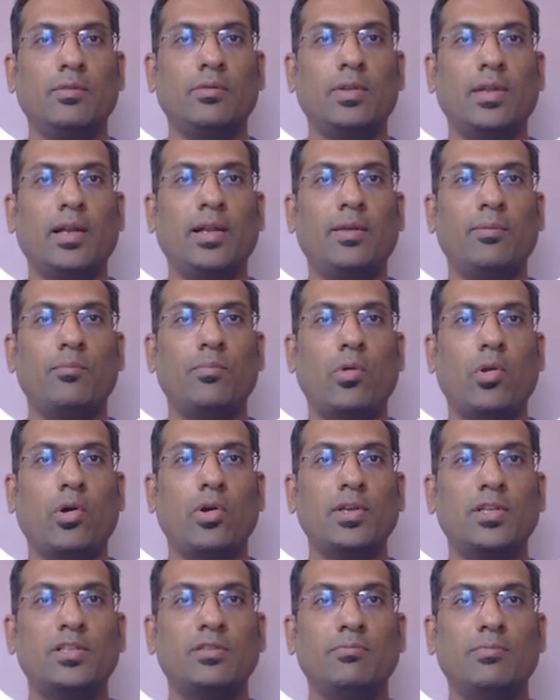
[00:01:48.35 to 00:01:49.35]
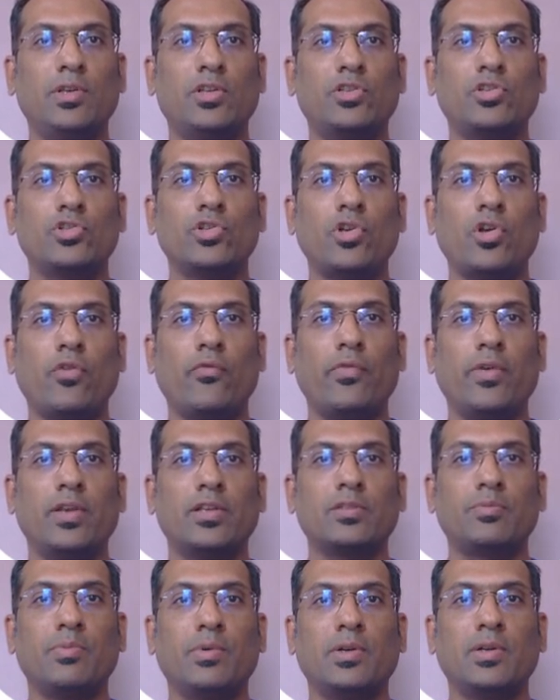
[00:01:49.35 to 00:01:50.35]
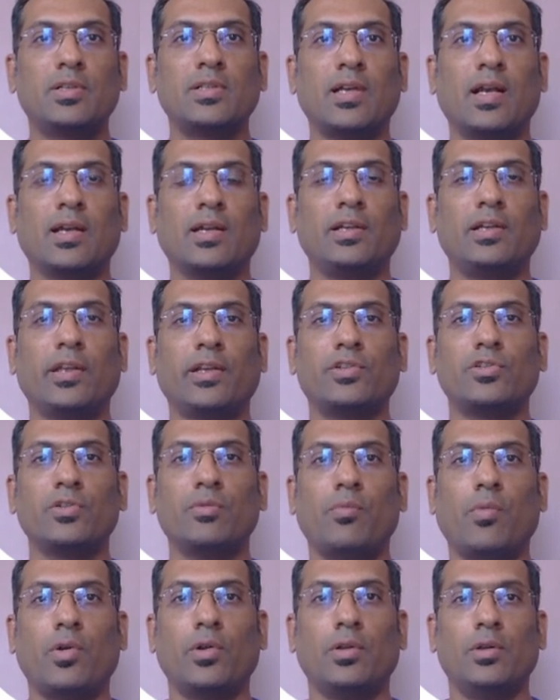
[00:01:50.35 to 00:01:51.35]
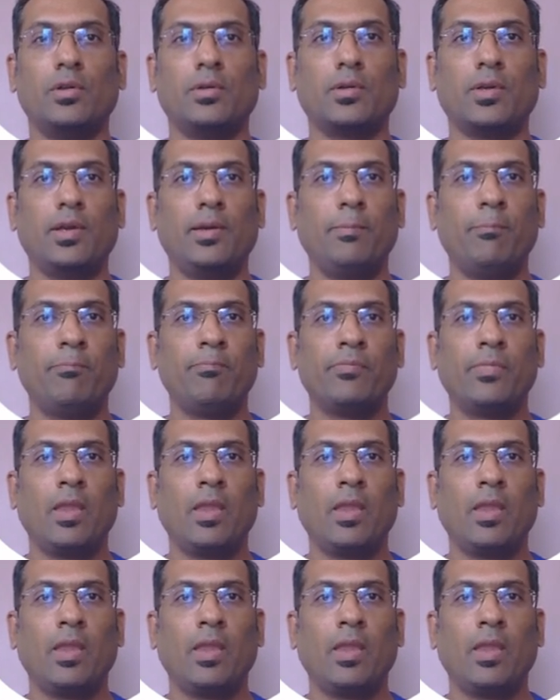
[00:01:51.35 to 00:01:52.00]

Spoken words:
that employs mixture of experts architecture model, okay?